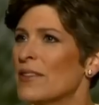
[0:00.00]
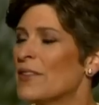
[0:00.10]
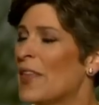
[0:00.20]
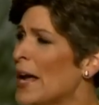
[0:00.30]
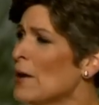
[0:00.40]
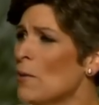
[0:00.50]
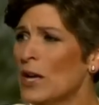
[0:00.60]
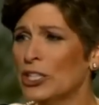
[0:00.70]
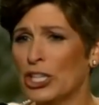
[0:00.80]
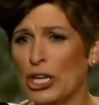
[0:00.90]
They
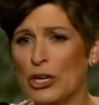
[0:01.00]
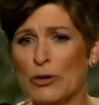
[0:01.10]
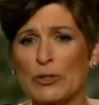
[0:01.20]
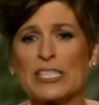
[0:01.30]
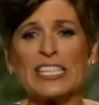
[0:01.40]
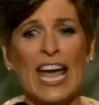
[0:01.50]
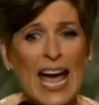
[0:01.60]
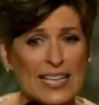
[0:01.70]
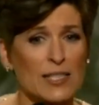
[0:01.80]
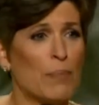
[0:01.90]
will use,
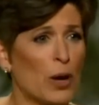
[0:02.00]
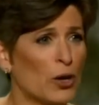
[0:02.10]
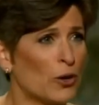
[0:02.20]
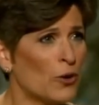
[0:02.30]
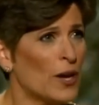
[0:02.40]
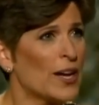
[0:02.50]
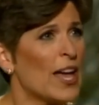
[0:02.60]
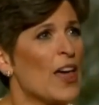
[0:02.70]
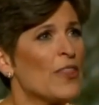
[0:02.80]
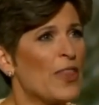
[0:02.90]
yes, boo,
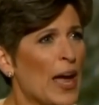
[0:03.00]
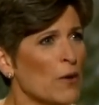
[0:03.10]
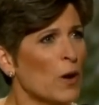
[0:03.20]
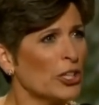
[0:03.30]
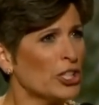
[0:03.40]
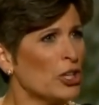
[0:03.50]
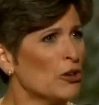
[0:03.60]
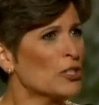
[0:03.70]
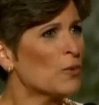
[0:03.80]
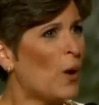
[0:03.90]
they will
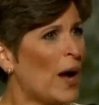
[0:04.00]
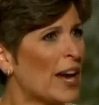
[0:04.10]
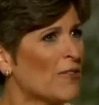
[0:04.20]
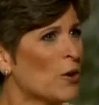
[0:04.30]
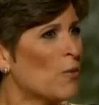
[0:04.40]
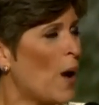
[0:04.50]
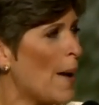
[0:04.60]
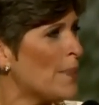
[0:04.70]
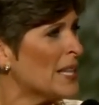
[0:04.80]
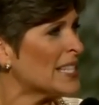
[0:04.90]
use whatever
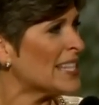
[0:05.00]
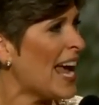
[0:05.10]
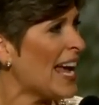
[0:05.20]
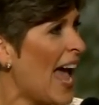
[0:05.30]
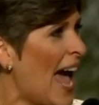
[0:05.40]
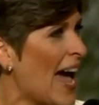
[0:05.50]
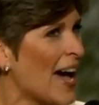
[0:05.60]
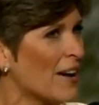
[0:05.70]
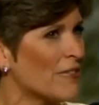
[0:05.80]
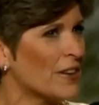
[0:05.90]
weapons they
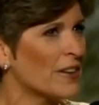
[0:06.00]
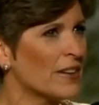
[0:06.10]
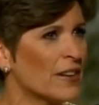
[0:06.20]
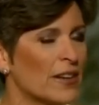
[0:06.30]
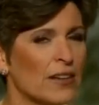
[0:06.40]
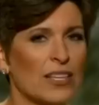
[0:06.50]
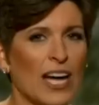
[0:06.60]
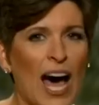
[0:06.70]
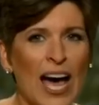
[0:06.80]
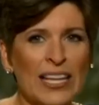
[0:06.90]
have,
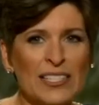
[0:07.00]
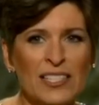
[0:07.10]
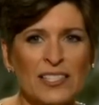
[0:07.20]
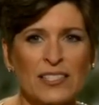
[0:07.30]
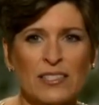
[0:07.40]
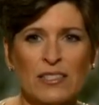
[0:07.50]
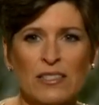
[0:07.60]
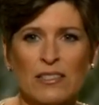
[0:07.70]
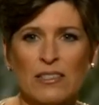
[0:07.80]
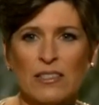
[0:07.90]
guns,
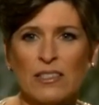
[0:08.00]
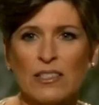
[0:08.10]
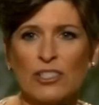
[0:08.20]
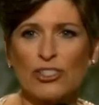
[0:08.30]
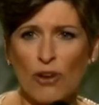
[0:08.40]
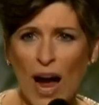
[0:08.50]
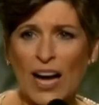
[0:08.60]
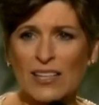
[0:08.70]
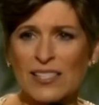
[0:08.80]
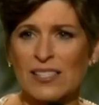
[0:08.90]

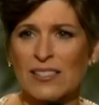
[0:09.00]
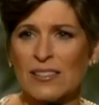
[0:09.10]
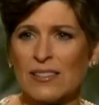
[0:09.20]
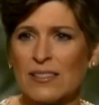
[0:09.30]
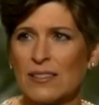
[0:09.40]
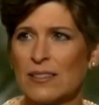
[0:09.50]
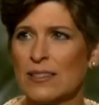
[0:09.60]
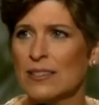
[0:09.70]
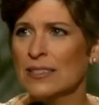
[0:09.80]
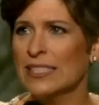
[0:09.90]
trucks,
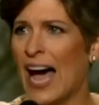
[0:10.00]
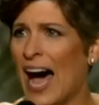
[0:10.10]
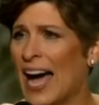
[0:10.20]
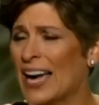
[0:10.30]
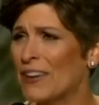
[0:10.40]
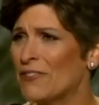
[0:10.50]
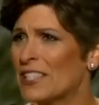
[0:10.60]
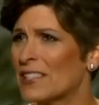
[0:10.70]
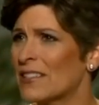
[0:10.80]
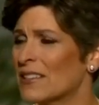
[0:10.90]

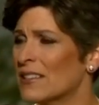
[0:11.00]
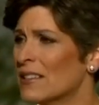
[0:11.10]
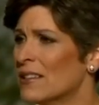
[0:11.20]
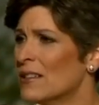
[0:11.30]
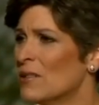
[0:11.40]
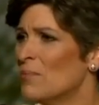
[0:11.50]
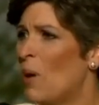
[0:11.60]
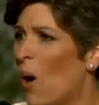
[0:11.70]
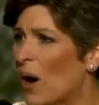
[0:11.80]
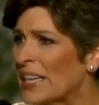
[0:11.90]
knives,
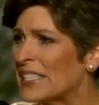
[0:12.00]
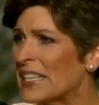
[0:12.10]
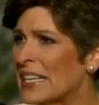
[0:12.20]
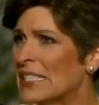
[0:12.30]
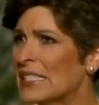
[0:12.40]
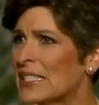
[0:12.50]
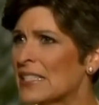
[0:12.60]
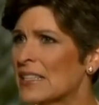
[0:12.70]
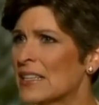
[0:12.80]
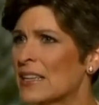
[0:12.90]

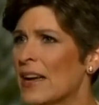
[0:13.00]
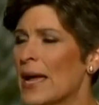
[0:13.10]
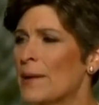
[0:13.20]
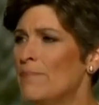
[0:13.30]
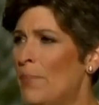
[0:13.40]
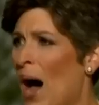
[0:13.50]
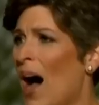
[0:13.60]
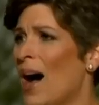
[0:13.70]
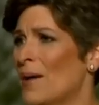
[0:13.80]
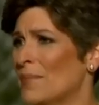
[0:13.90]
poisons, and
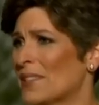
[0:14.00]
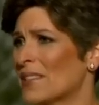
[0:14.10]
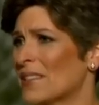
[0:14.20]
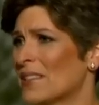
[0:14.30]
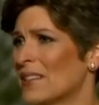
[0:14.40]
bombs